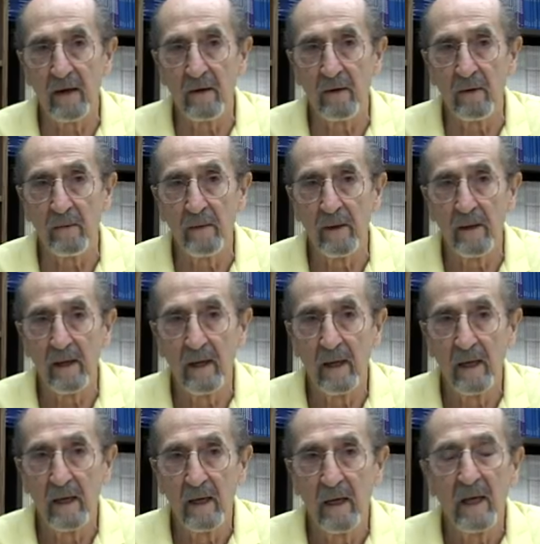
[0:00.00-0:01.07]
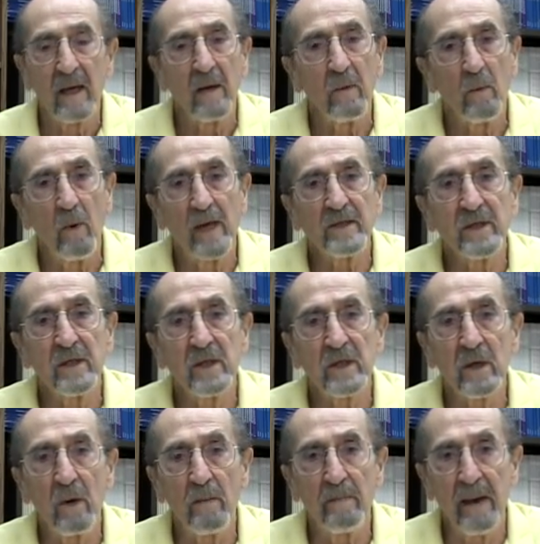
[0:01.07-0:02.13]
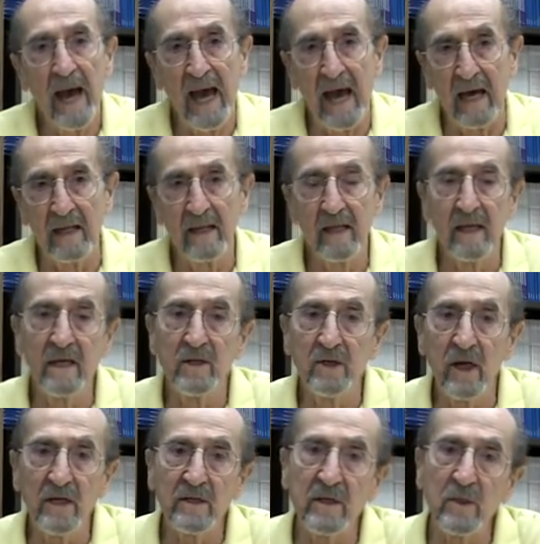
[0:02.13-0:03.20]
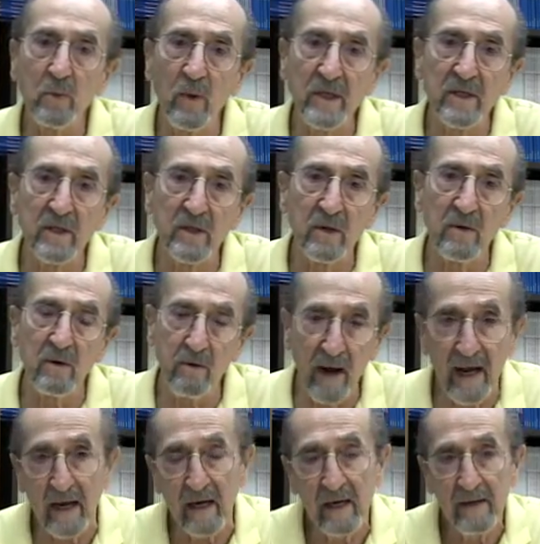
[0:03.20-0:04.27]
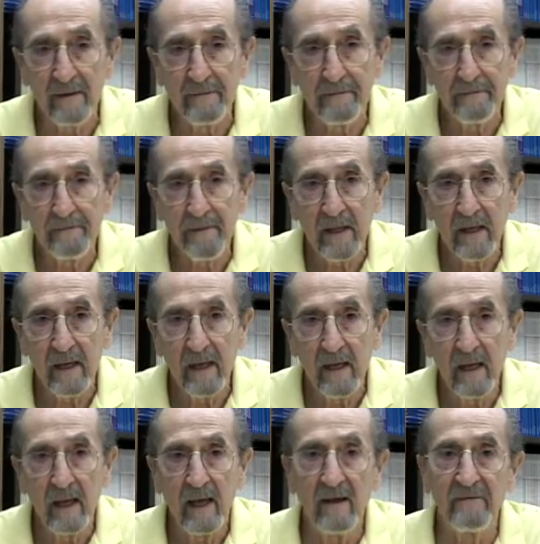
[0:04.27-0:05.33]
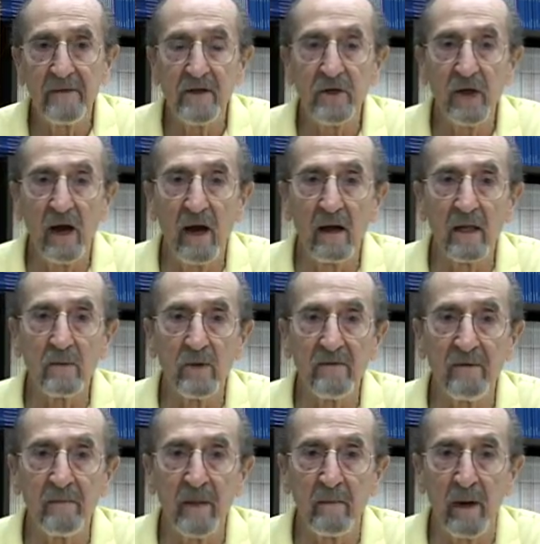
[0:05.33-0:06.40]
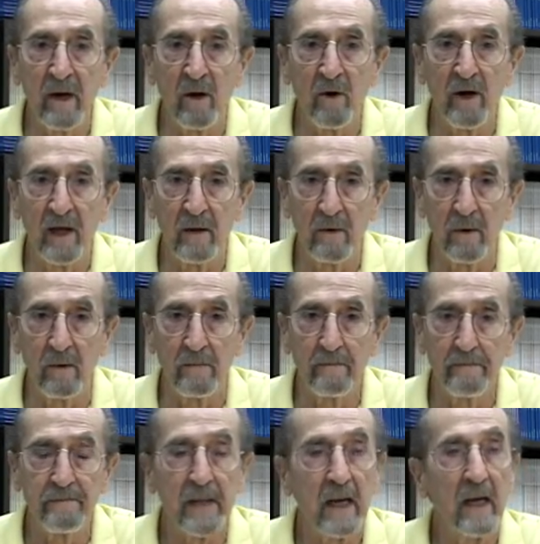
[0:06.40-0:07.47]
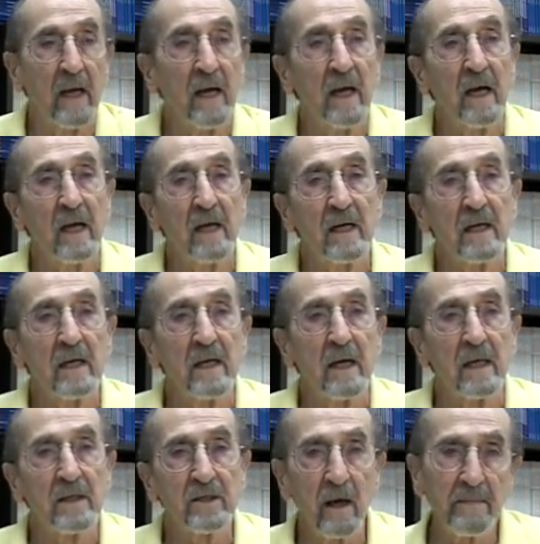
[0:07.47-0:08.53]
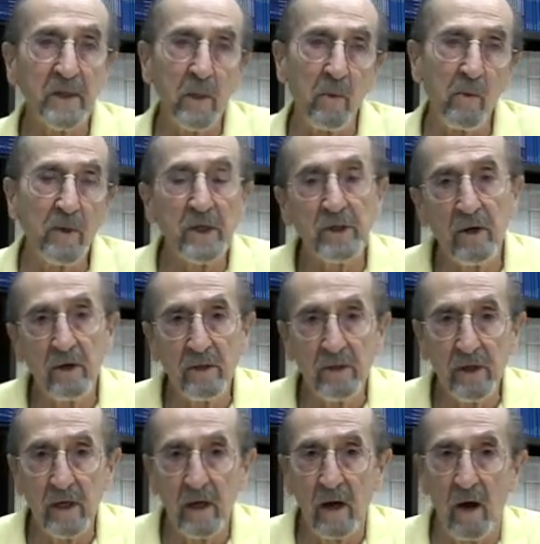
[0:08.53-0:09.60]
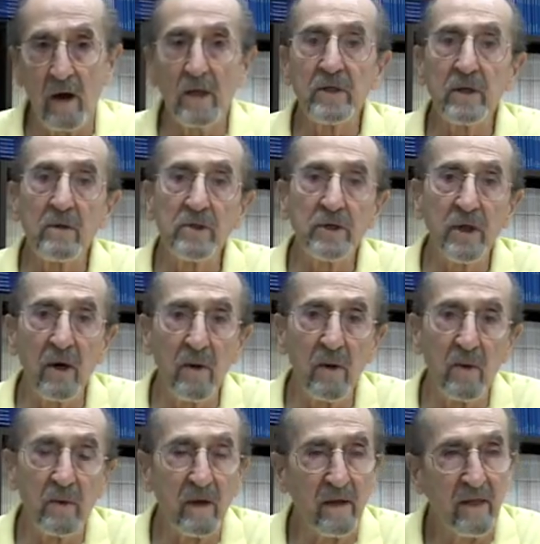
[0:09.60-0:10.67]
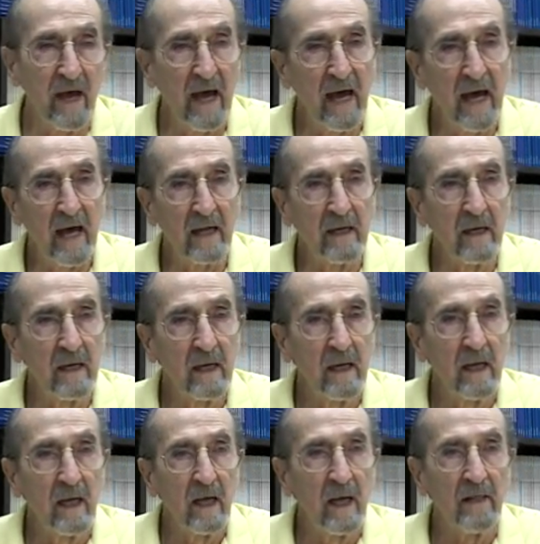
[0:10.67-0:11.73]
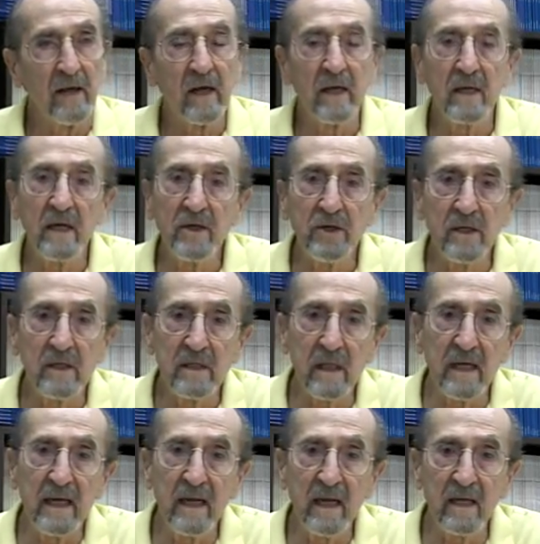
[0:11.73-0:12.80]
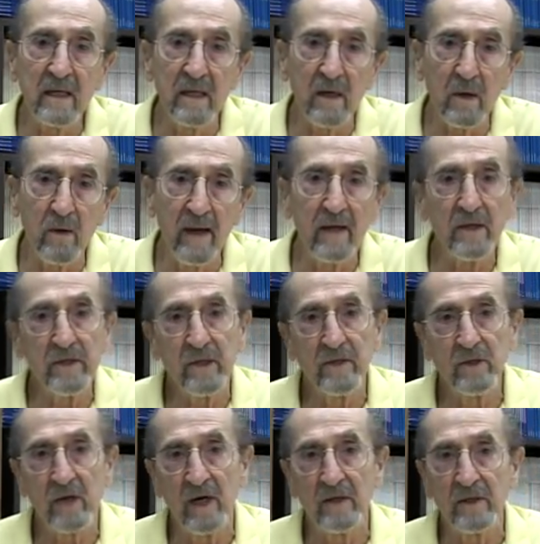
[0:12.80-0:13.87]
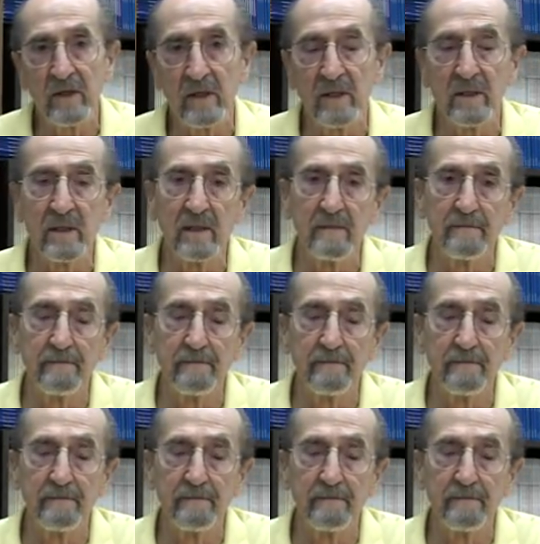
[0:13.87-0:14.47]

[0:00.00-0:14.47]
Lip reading: group. it wasn't so bad. The injustice wasn't so great if the child was from the minority group. Subsequent research also showed that the conditions leading to the greatest injustice,